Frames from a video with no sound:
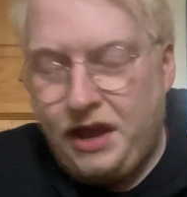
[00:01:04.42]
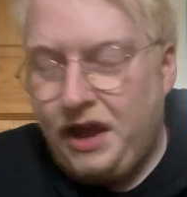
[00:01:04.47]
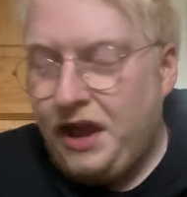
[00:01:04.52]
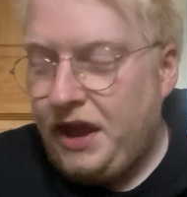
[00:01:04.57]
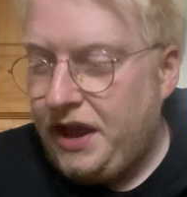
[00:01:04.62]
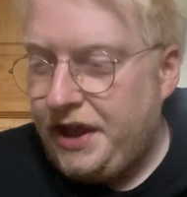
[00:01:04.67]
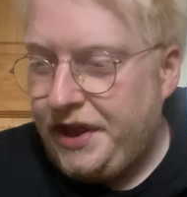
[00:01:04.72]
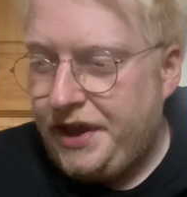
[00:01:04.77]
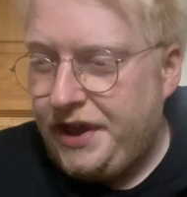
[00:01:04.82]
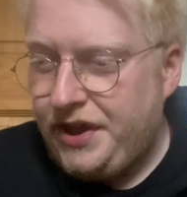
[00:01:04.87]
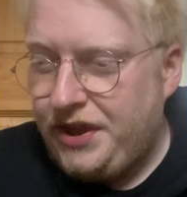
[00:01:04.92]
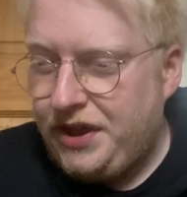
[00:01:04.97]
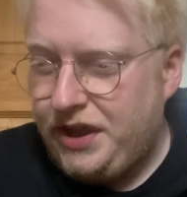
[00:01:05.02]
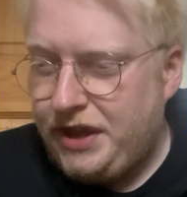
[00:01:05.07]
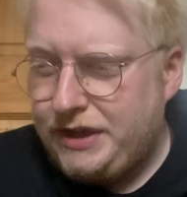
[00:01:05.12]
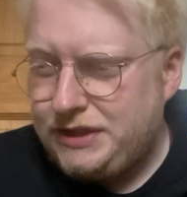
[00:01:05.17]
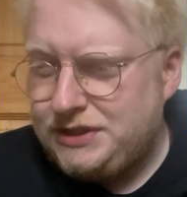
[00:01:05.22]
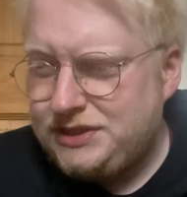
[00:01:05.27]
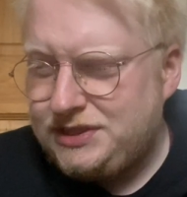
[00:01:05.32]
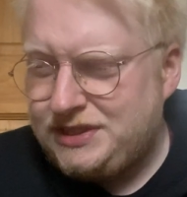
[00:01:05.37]

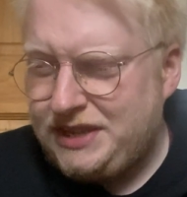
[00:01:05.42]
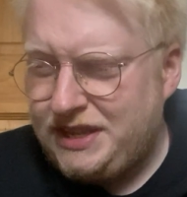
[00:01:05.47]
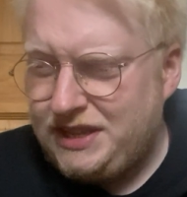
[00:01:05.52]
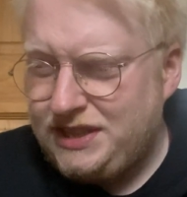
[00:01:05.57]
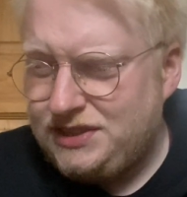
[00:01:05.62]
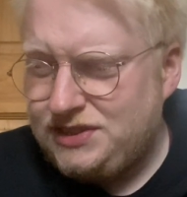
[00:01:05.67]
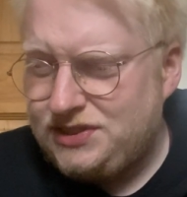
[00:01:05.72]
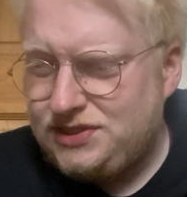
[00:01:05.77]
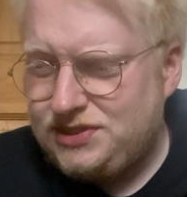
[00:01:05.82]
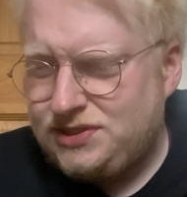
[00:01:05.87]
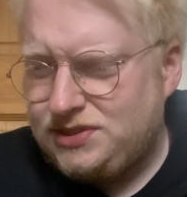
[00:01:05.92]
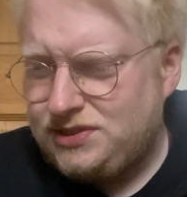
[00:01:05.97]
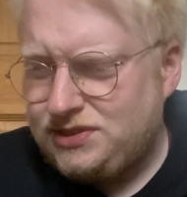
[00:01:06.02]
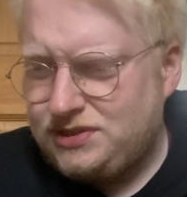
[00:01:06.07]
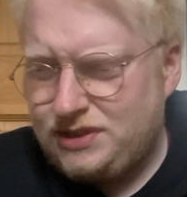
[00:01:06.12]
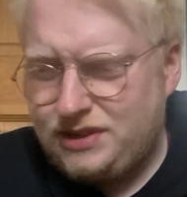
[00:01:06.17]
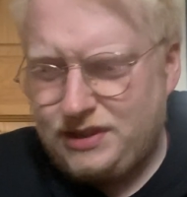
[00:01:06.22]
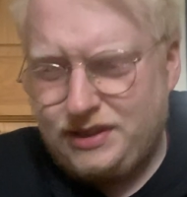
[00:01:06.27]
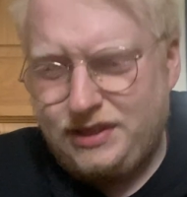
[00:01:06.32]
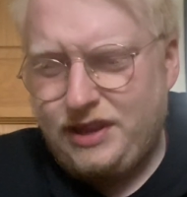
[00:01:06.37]
uh, since
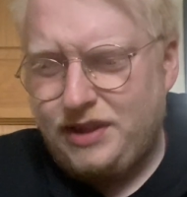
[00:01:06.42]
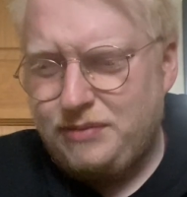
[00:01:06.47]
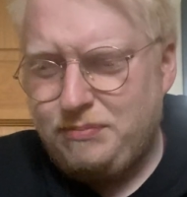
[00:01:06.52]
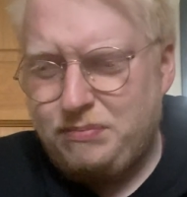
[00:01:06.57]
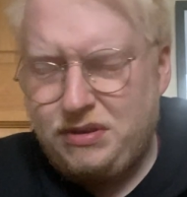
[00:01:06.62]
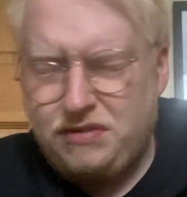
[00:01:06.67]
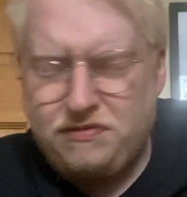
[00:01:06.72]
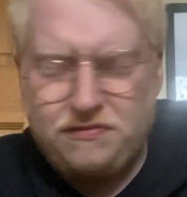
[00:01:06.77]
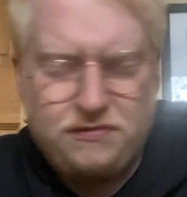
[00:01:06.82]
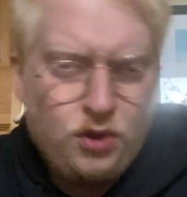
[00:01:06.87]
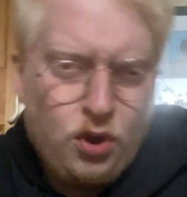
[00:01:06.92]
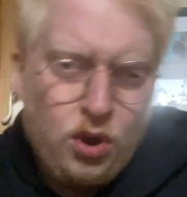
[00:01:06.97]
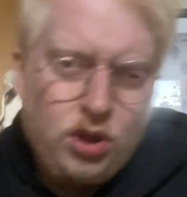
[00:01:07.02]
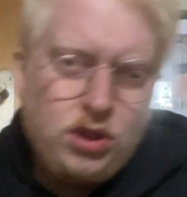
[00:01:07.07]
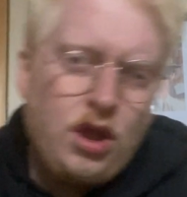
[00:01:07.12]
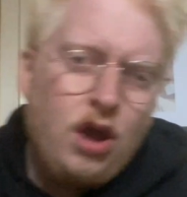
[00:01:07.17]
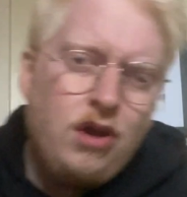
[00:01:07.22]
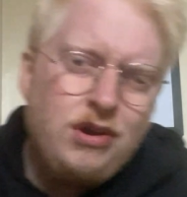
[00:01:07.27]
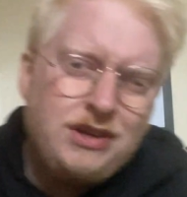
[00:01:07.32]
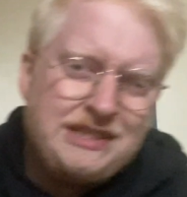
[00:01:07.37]
like before
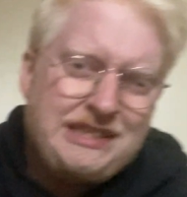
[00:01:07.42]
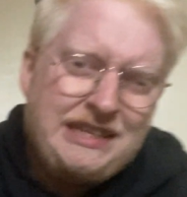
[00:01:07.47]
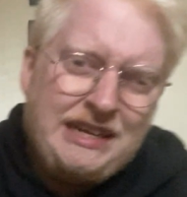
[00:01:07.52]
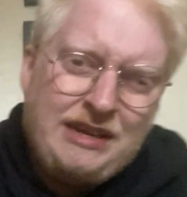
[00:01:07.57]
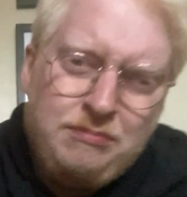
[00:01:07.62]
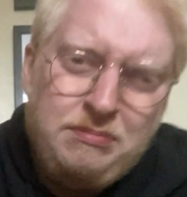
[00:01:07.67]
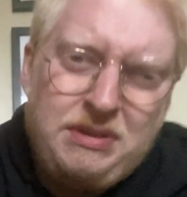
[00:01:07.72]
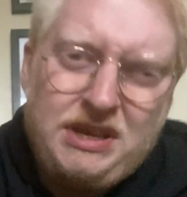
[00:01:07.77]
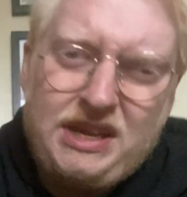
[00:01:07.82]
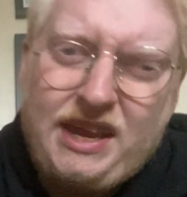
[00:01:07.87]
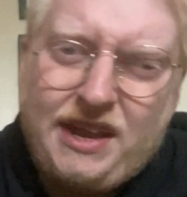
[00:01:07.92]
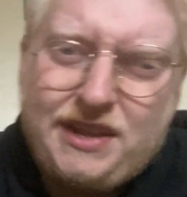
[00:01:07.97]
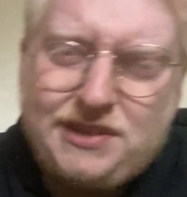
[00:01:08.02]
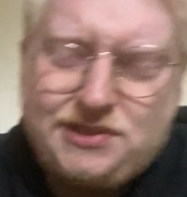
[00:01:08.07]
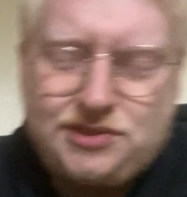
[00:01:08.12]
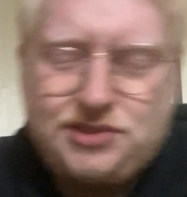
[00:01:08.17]
lockdown began.